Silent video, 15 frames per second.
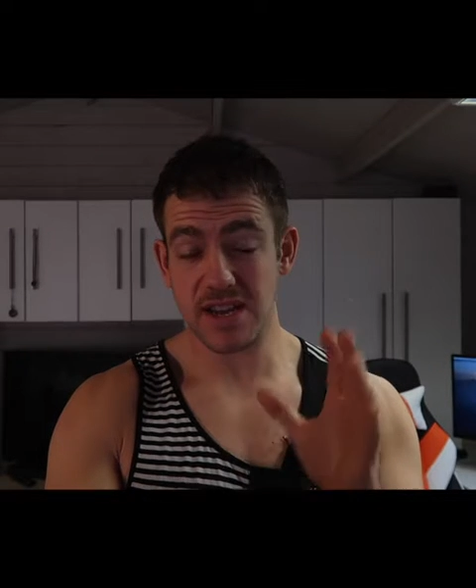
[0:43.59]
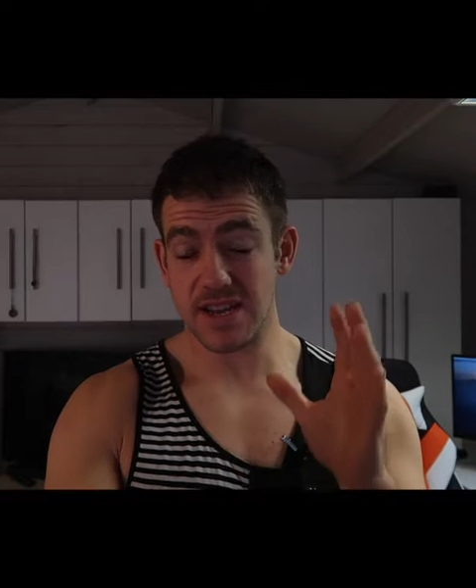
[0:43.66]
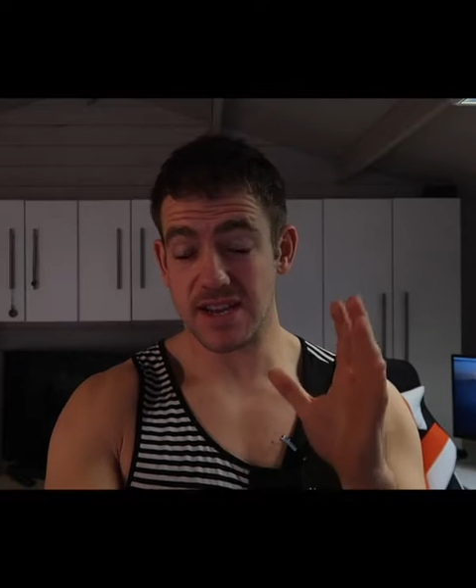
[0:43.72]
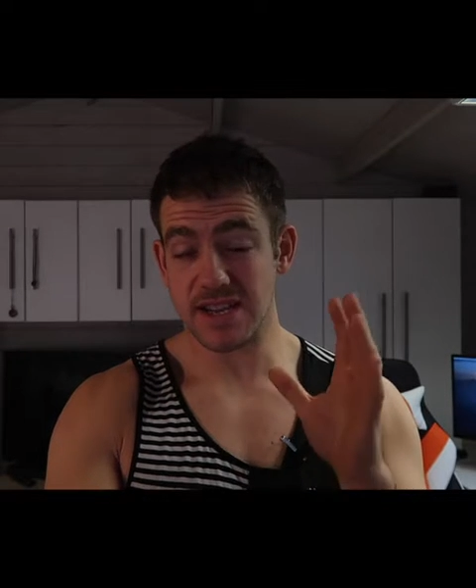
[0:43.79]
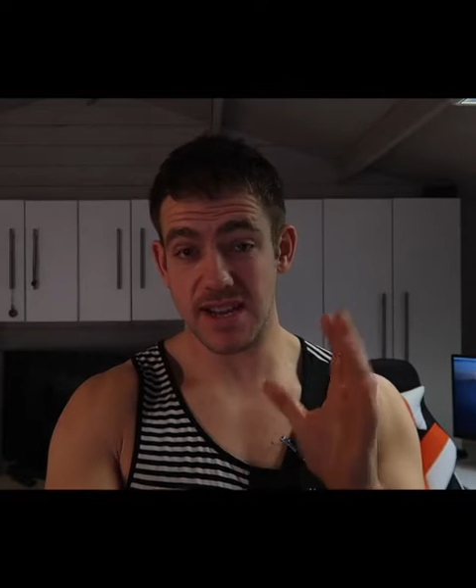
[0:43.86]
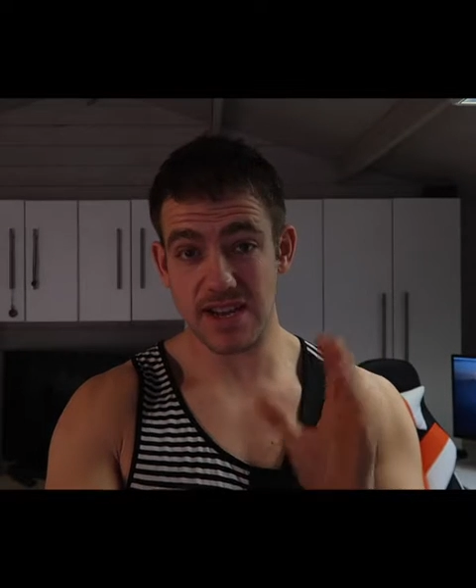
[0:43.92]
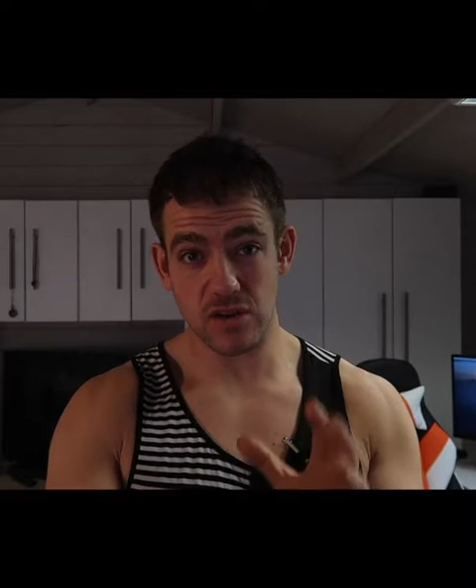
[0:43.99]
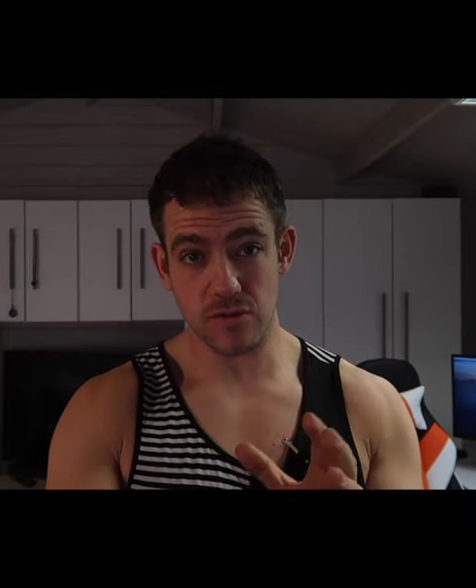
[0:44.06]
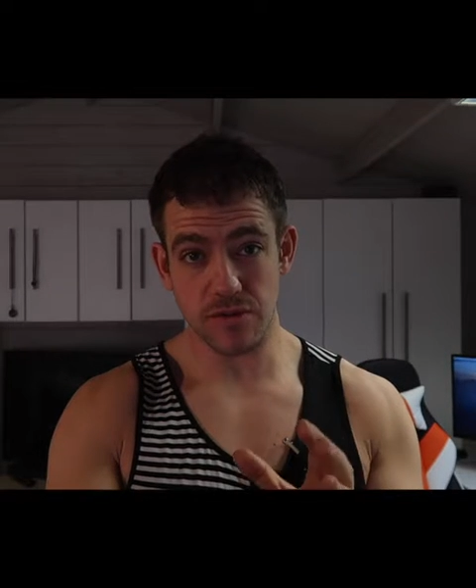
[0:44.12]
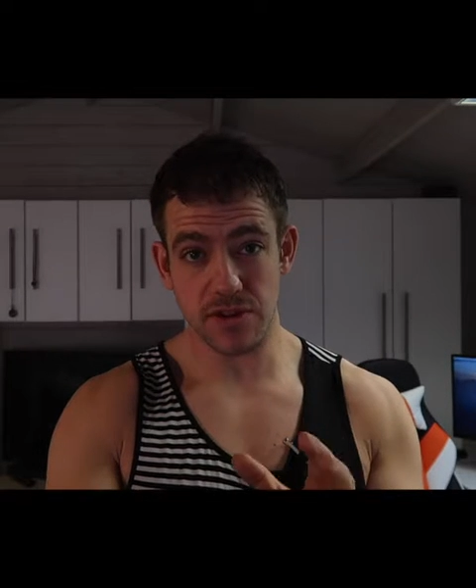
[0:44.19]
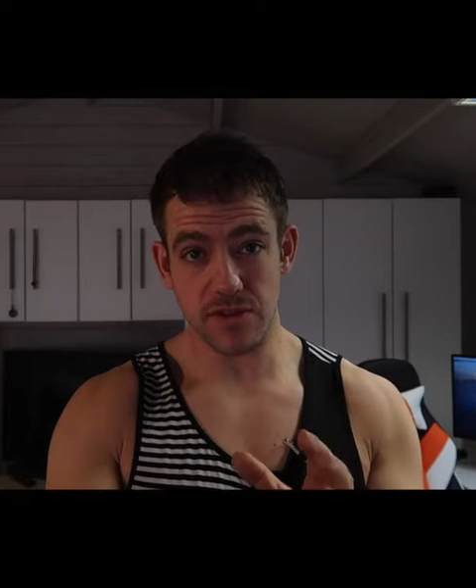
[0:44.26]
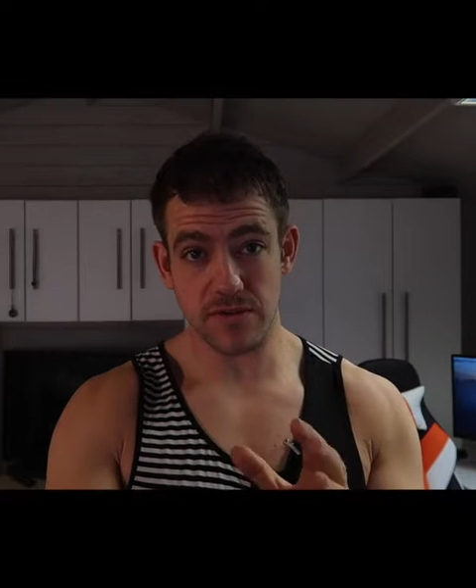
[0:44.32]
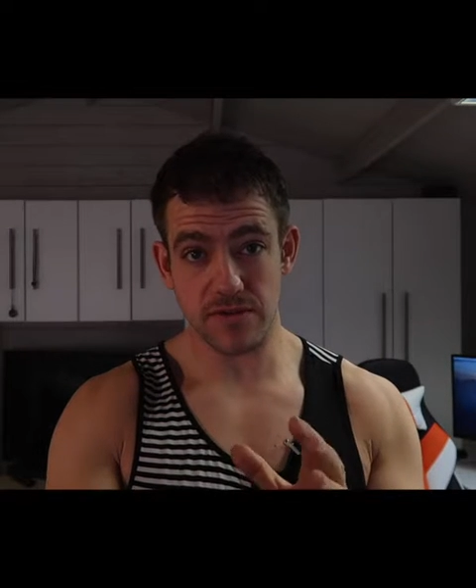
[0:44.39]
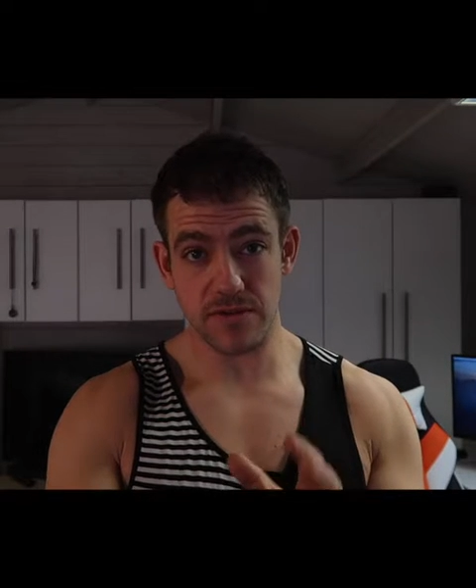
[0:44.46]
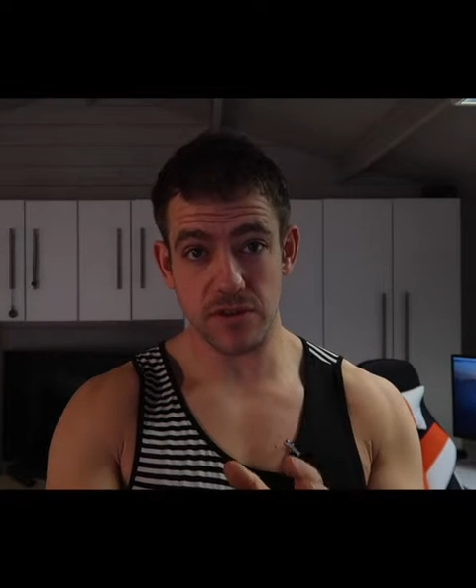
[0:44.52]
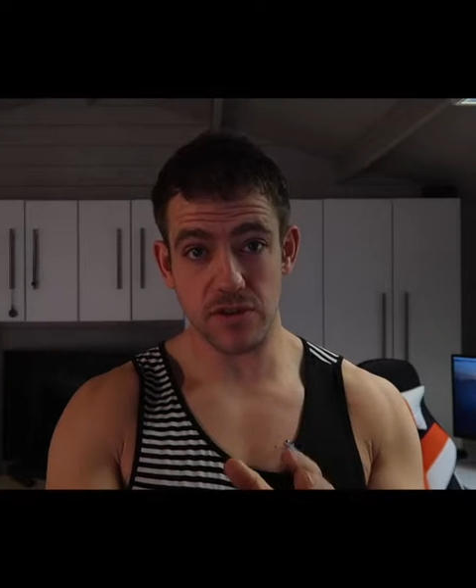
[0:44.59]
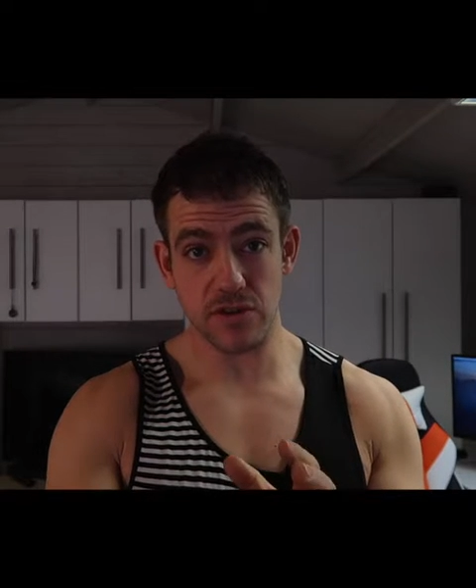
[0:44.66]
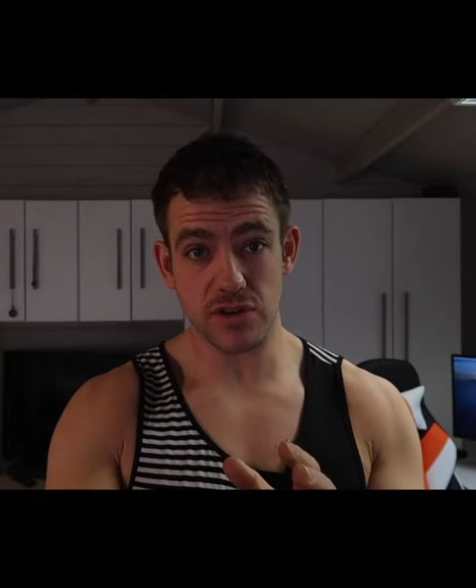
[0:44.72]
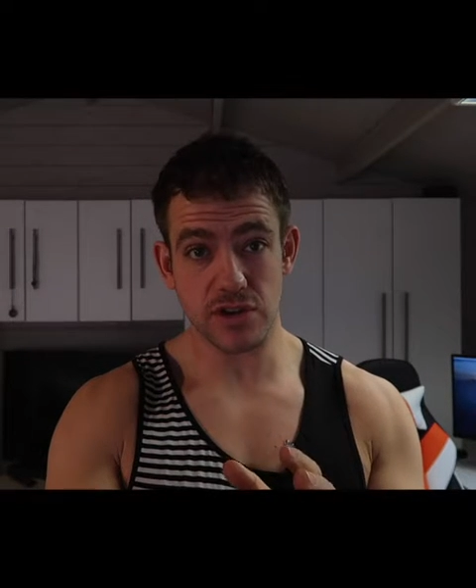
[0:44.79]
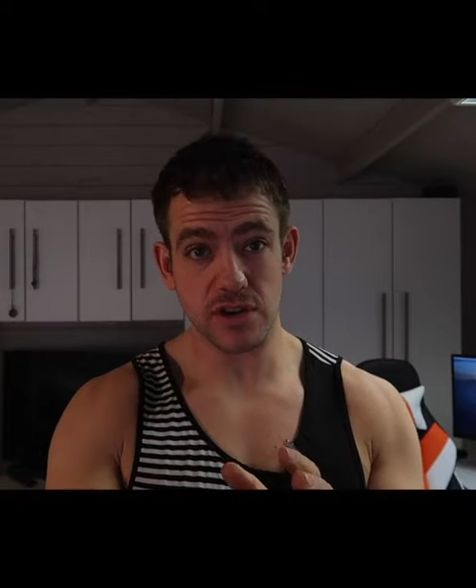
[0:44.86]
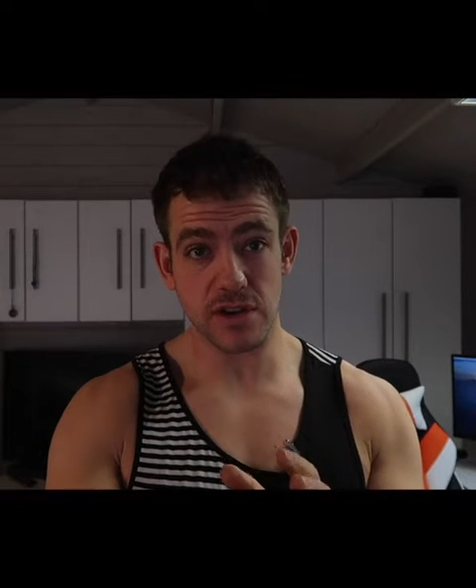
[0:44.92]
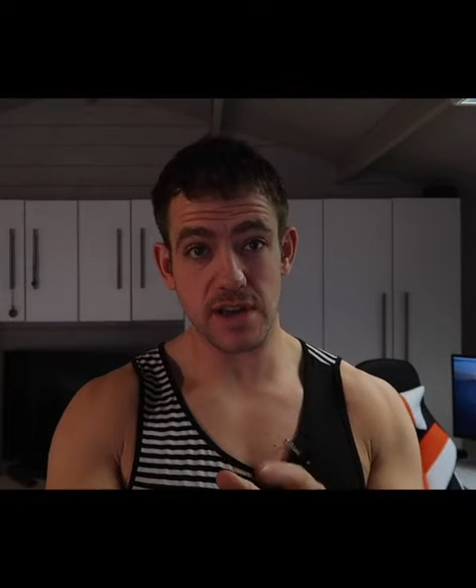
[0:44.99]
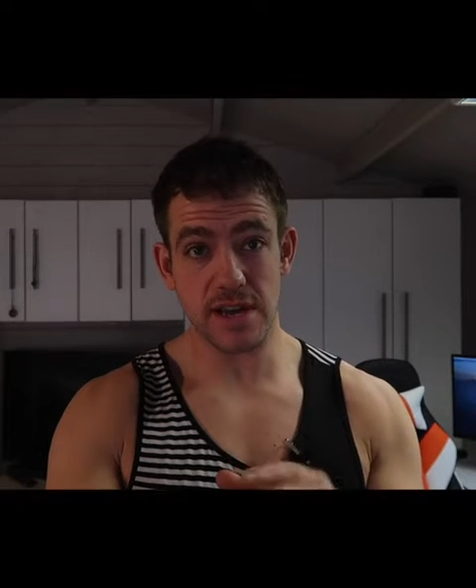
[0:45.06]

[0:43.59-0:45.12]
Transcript: set up to confuse you,